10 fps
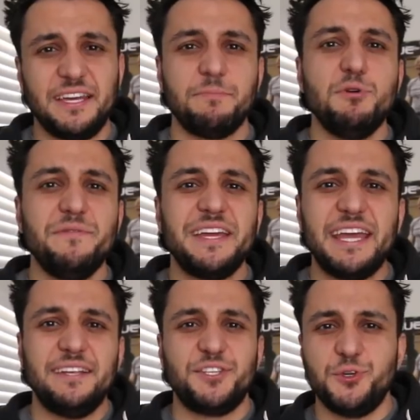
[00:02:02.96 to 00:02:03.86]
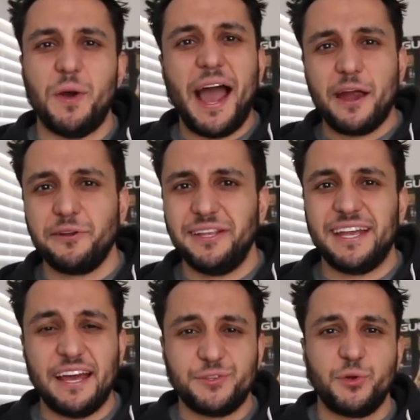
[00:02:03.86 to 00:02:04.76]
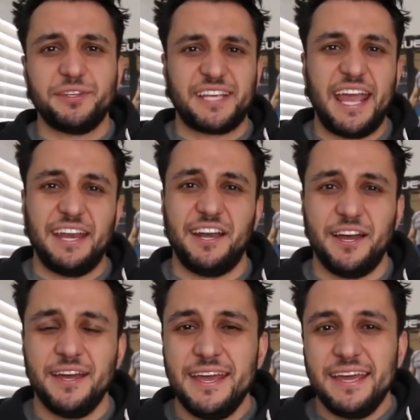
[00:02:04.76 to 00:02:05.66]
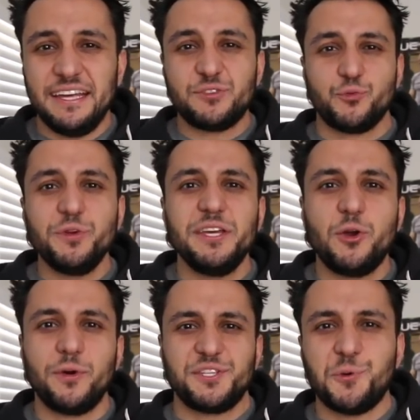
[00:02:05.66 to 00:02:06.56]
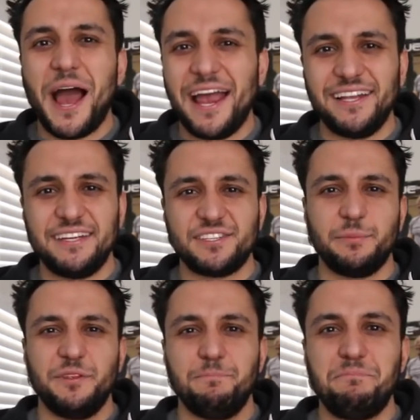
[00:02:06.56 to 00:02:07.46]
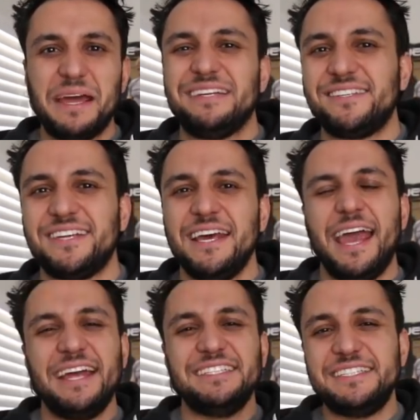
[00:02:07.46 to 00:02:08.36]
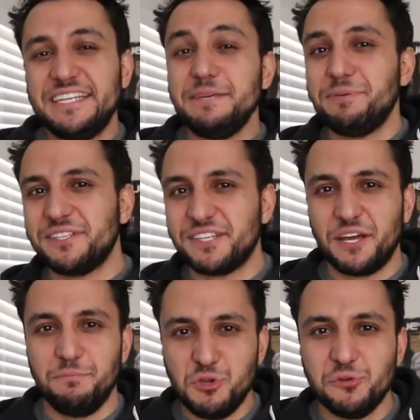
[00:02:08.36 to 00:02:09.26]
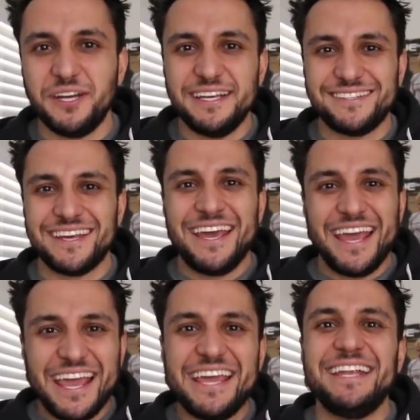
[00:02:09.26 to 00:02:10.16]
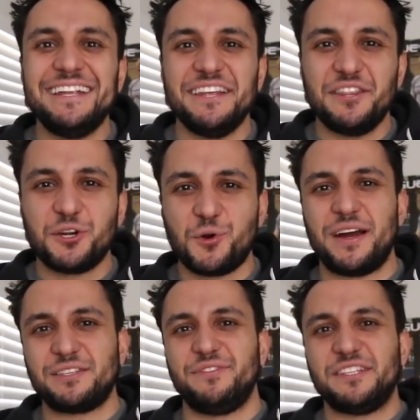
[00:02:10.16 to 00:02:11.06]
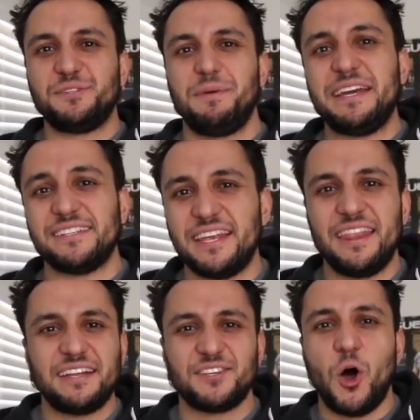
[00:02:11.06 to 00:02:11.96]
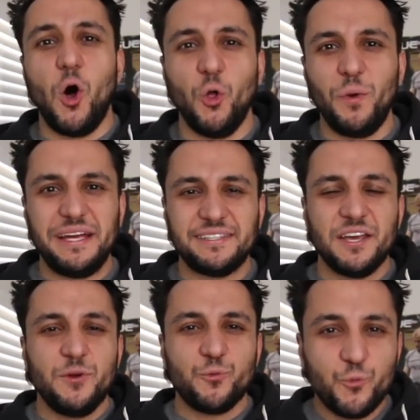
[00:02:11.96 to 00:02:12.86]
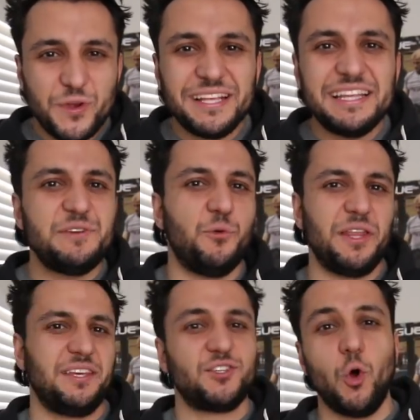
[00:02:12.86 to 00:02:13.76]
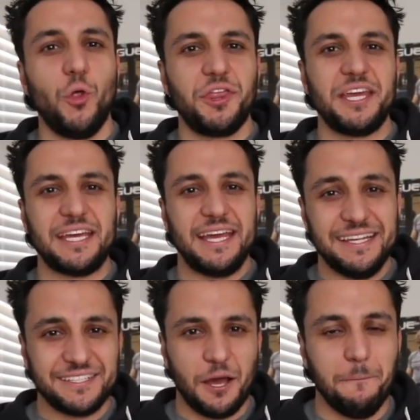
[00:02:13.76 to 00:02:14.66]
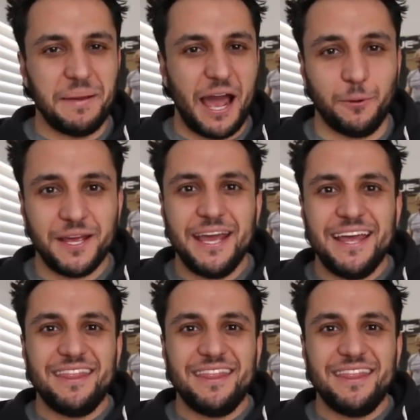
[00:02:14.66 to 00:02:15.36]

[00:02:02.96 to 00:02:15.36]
I think moving into Ireland as well as Canada is really going to highlight some of the best and deepest communities in the CrossFit space, and that's always really what this whole thing is about.